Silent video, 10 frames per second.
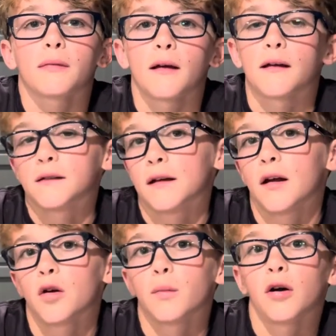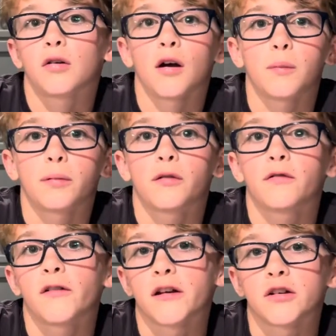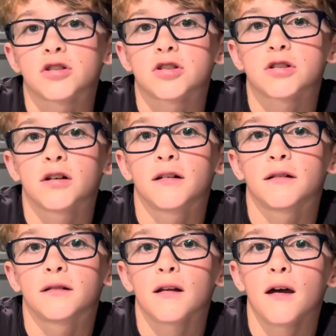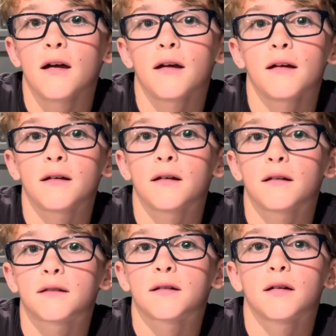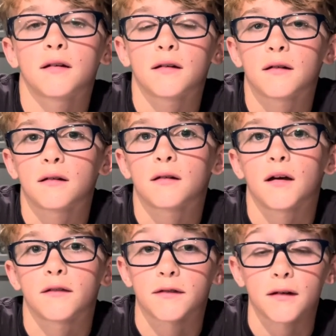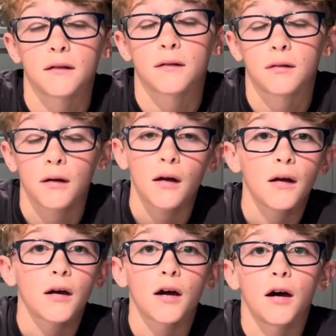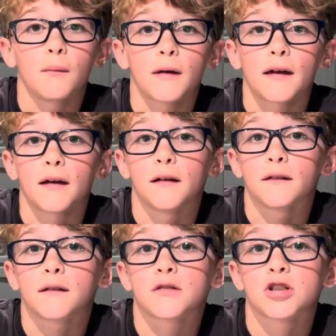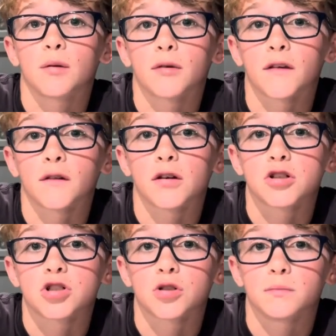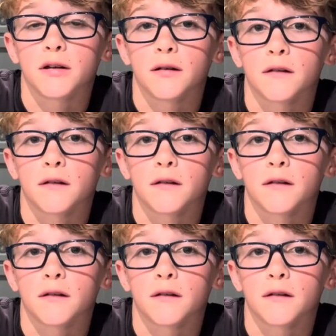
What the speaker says: the Carabao Cup finished tonight, I think. And Champions League should be